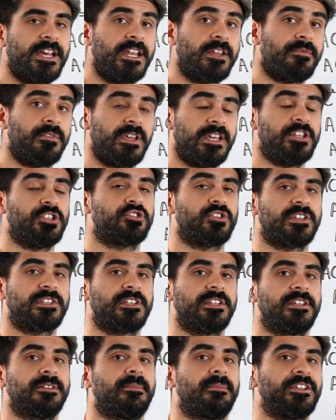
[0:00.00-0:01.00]
If you're
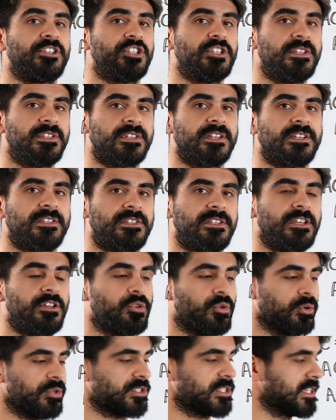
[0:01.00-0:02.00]
interested GCSE
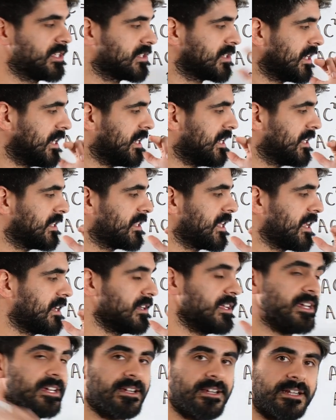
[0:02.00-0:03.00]
courses,
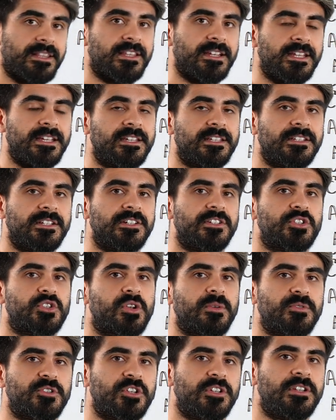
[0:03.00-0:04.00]
then click the link in the
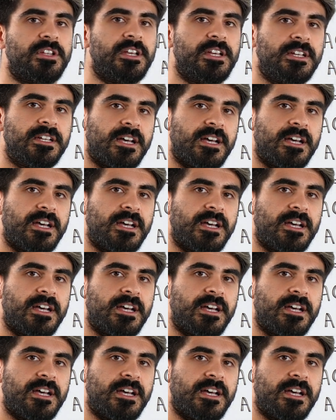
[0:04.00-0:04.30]
description.